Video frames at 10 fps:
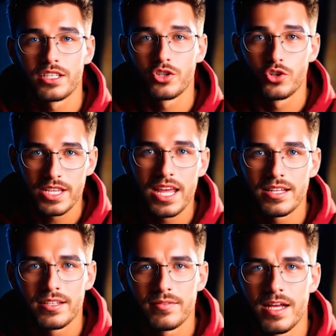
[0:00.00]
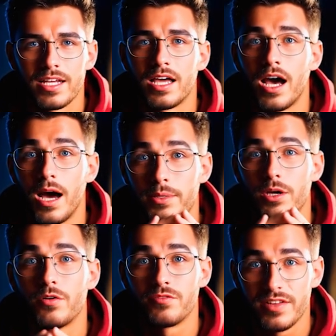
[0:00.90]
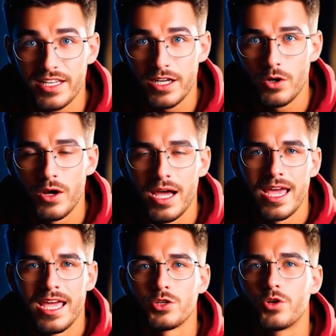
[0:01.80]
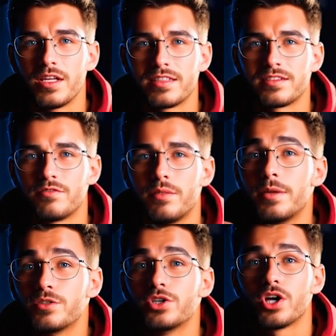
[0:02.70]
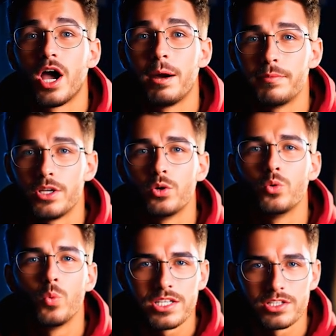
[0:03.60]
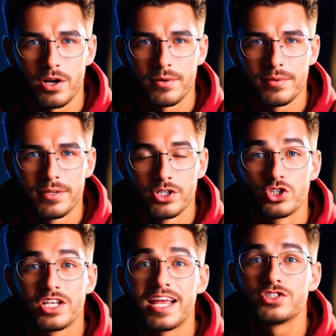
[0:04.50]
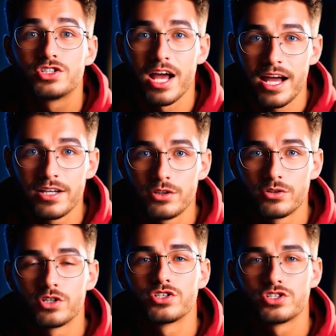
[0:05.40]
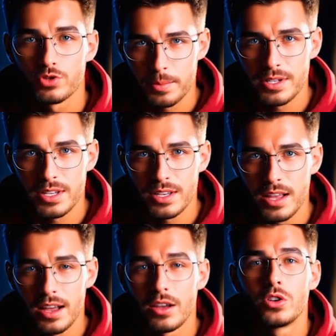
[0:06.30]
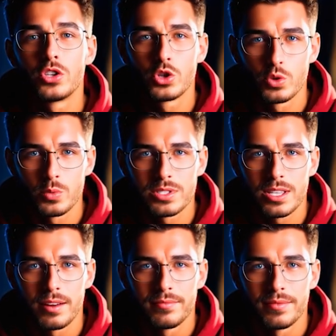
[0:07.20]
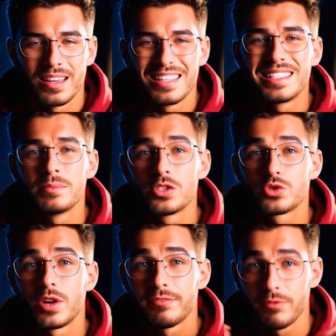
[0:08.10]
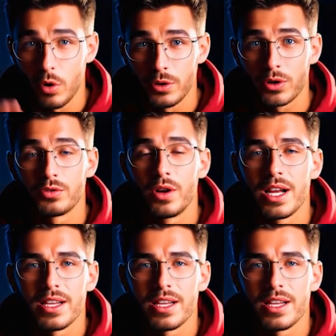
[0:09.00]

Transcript: Create, then Upload Video, and you get this familiar upload window. You can add your title, your description, and all the usual stuff. It seems straightforward, right?